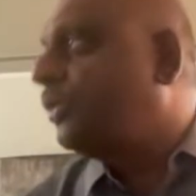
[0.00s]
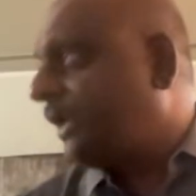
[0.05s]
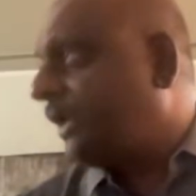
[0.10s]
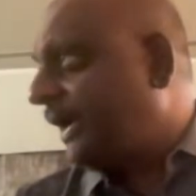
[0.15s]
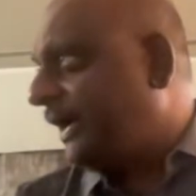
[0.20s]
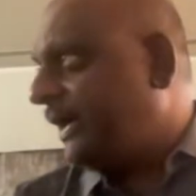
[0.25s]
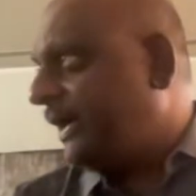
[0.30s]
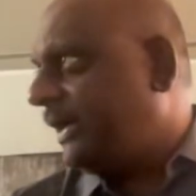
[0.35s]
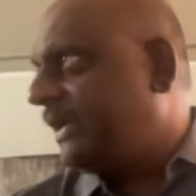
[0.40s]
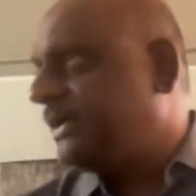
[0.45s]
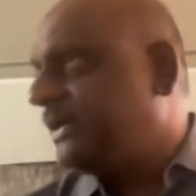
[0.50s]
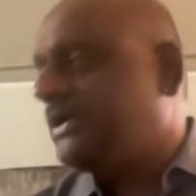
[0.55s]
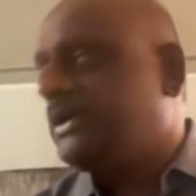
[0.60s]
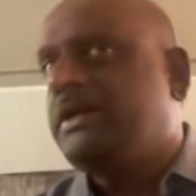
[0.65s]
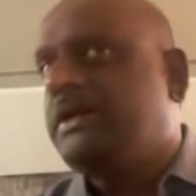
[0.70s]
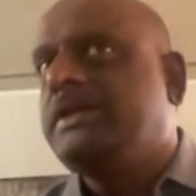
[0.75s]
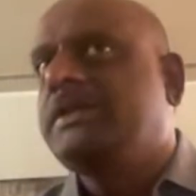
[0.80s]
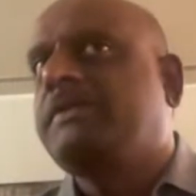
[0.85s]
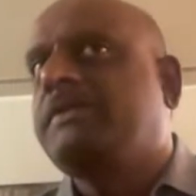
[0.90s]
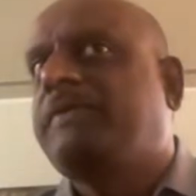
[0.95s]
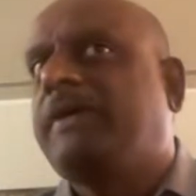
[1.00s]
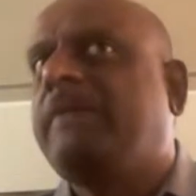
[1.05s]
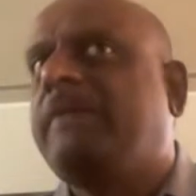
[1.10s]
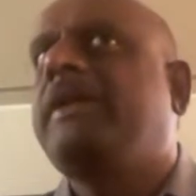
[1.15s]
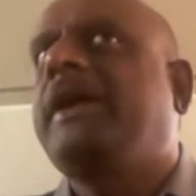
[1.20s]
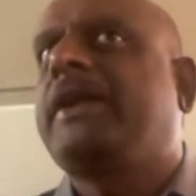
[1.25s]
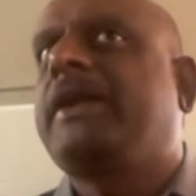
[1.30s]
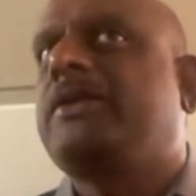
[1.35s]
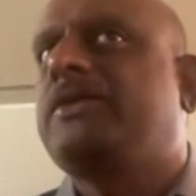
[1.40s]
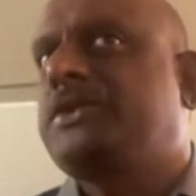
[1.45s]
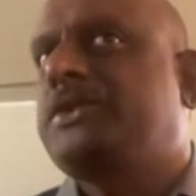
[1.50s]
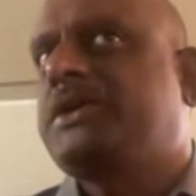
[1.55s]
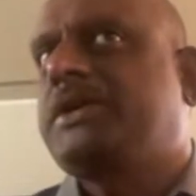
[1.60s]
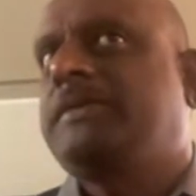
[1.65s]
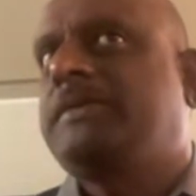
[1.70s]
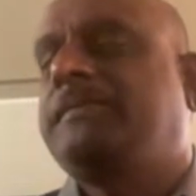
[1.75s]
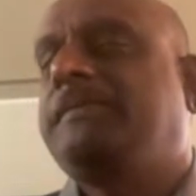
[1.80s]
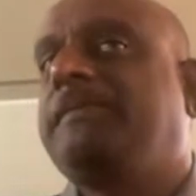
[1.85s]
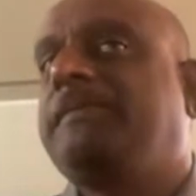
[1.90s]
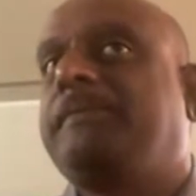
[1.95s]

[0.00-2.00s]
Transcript: orientation is a favorite question.